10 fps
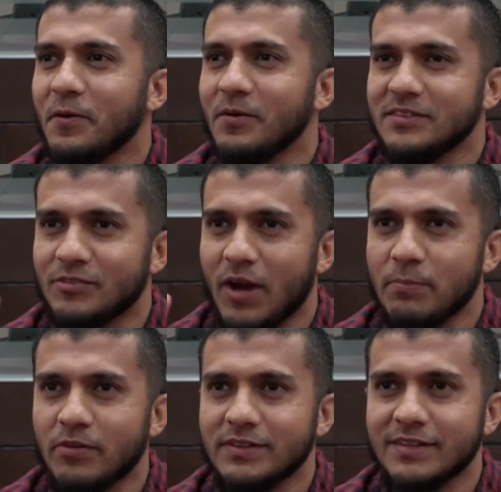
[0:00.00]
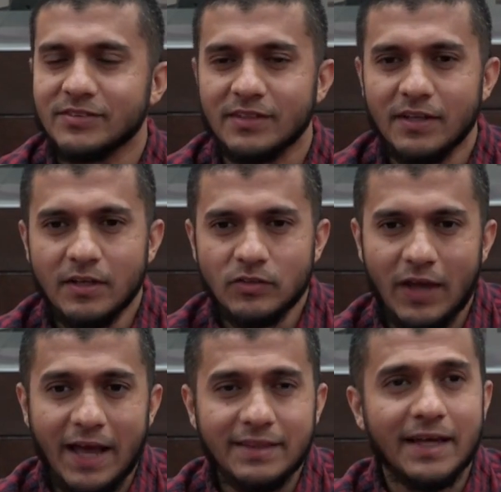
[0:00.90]
He's grabbed their attention. So
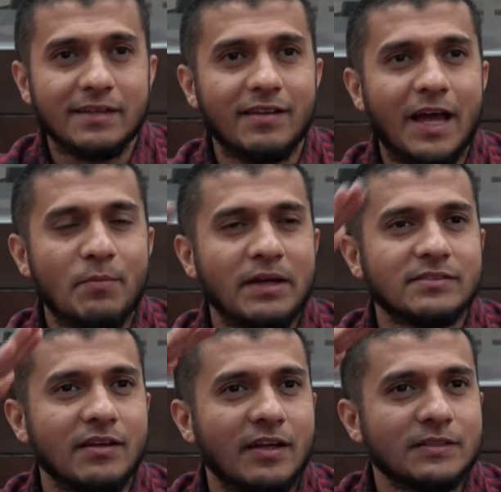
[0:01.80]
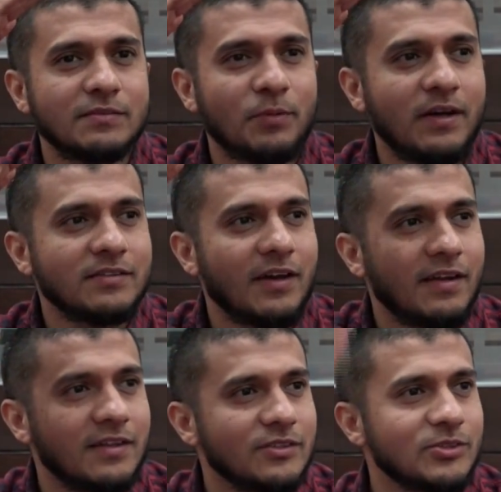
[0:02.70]
at that climax, Allah subhanahu wa
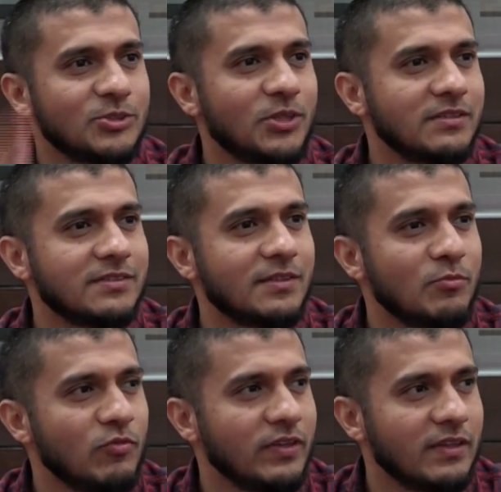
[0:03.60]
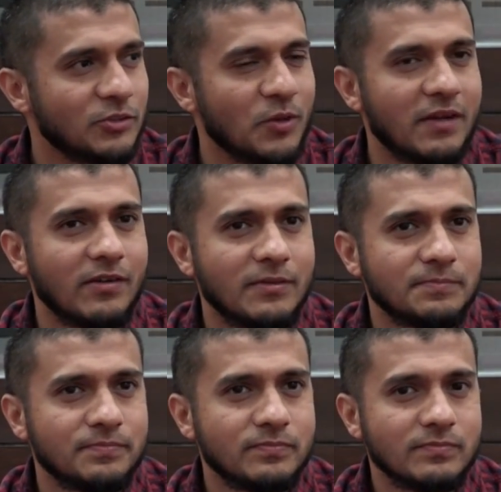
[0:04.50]
ta'ala shuts the movie, the trailer,
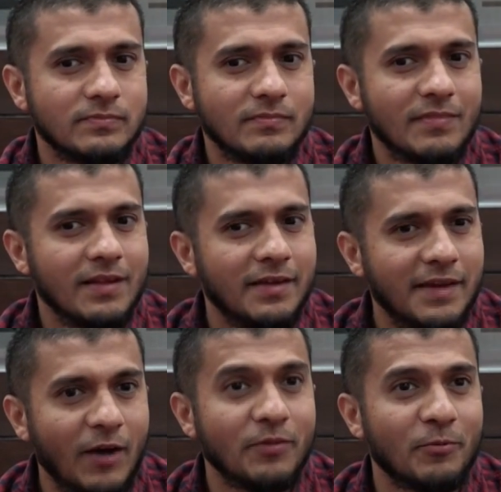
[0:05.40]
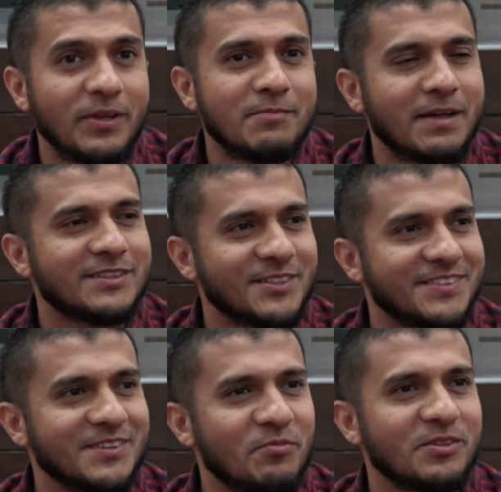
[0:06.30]
and now the real
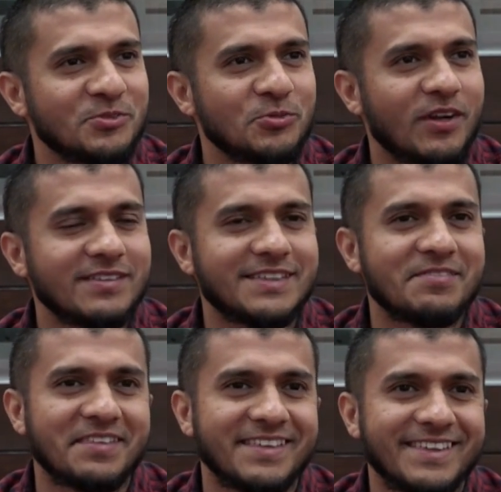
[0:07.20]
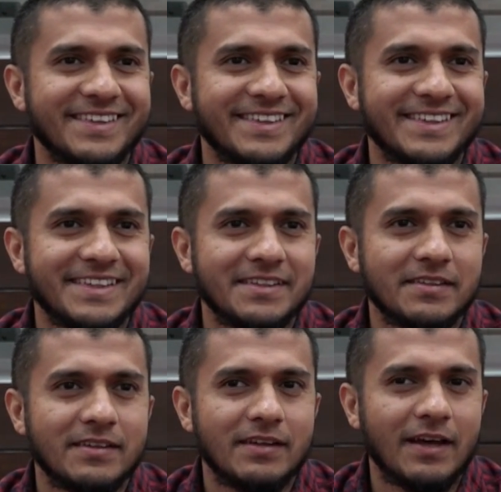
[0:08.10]
message of the surah is given.
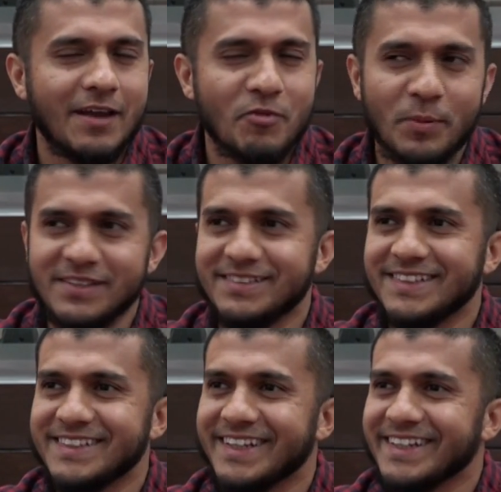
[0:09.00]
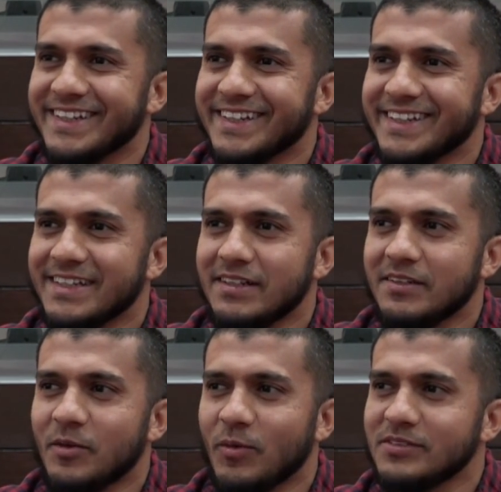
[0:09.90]
And everybody's listening.
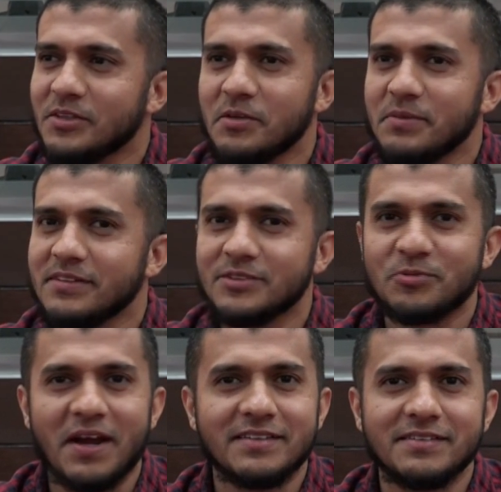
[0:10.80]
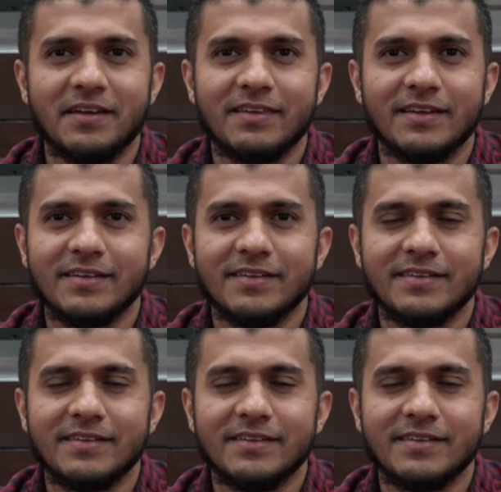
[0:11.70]
No one's going to be distracted, nothing.